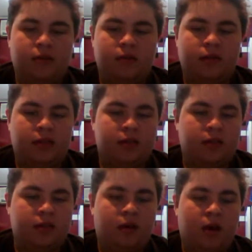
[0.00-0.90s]
such
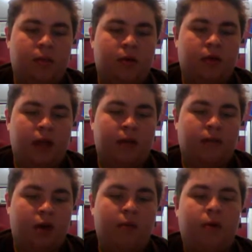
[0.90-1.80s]
as
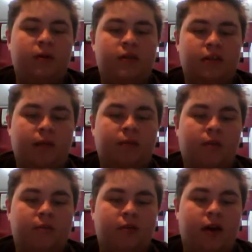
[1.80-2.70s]
iPods and laptop
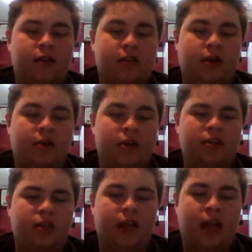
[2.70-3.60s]
devices are
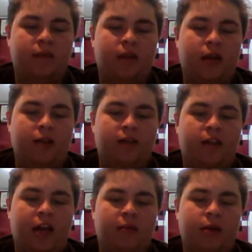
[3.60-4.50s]
initially aimed at
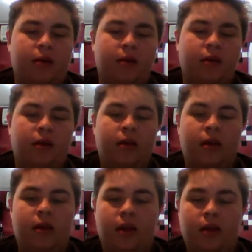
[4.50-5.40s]
entertainment
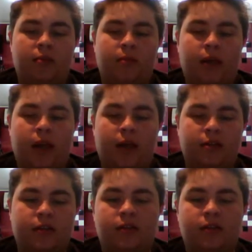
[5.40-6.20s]
and communications.